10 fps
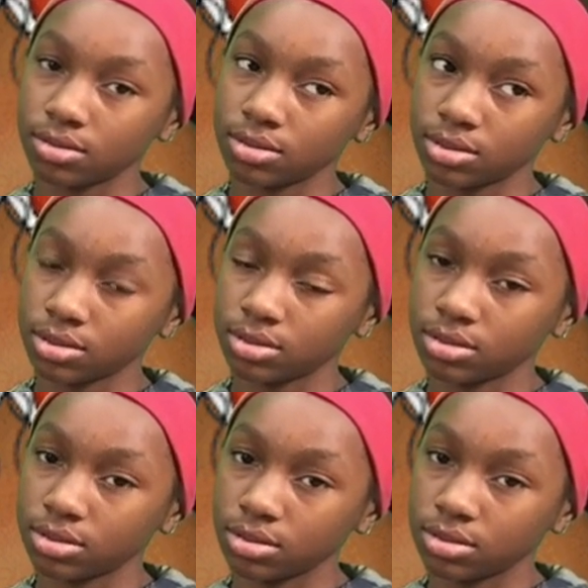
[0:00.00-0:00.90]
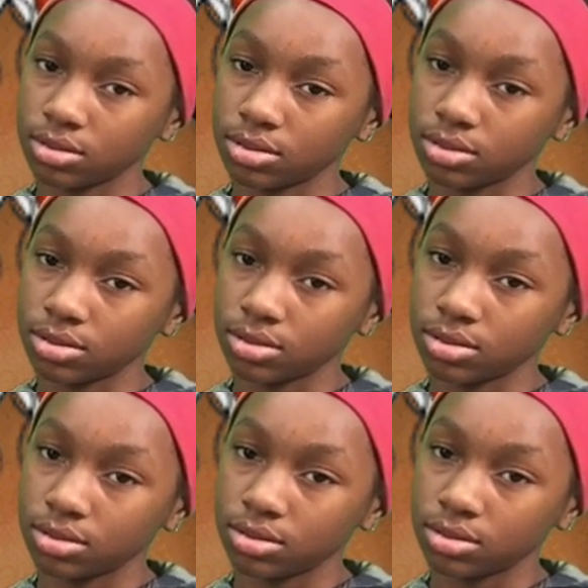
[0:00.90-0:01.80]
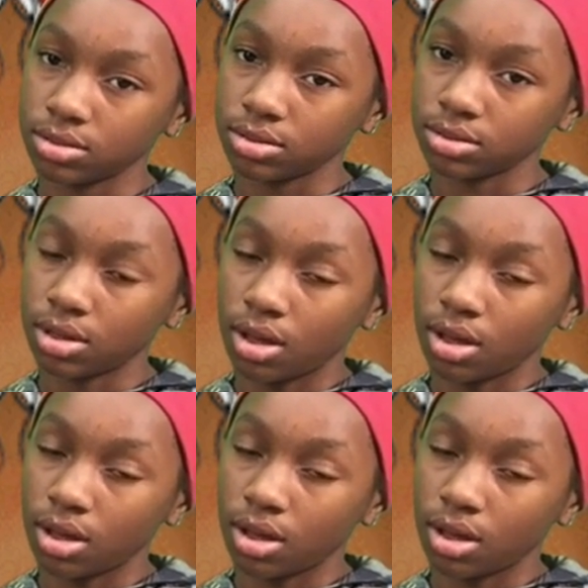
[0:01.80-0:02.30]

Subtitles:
The person shown says nothing.